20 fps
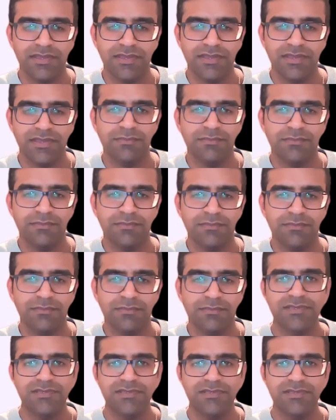because then you
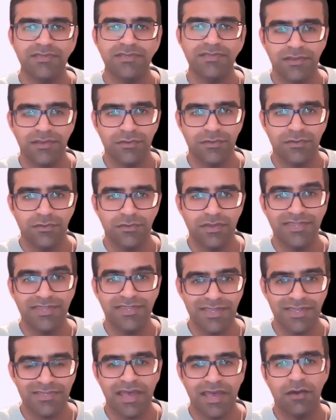can know and
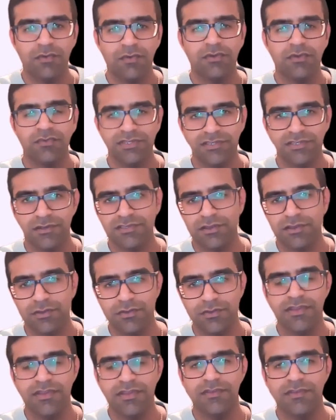predict how will results go
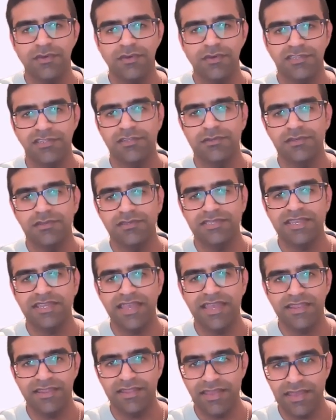if you wanted to do this again
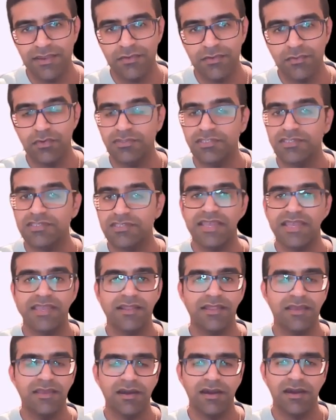and again or scale
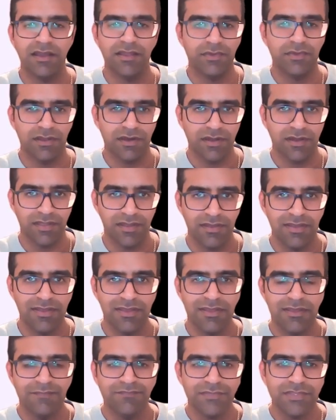it higher and higher.
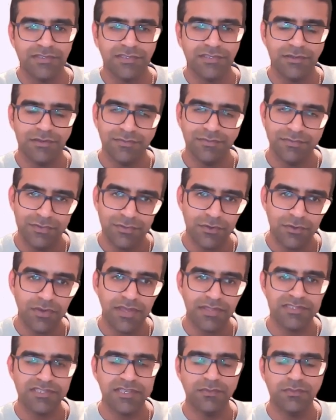So not quite
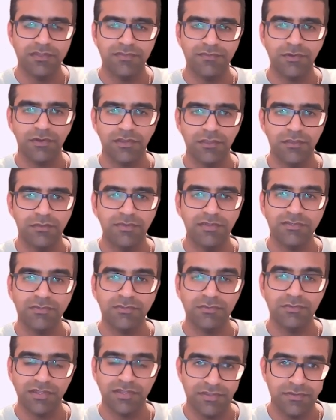the same when you've got humans or
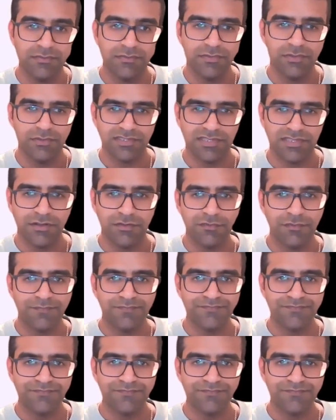even yourself.